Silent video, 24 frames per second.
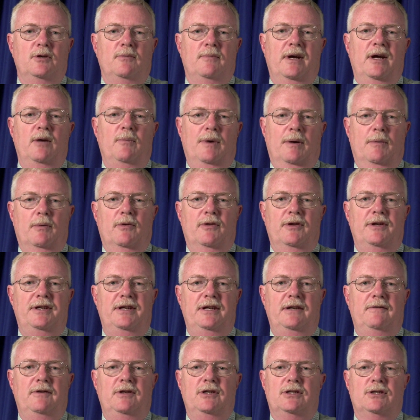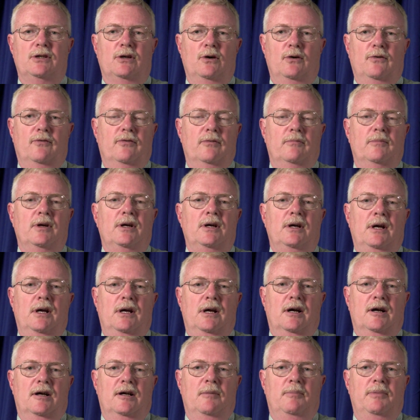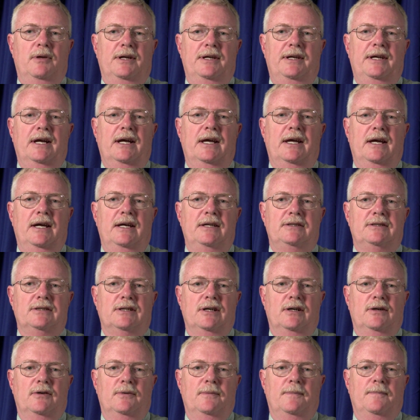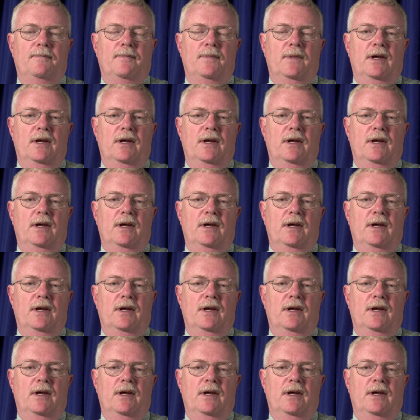You may remember the TV show from a couple of decades ago.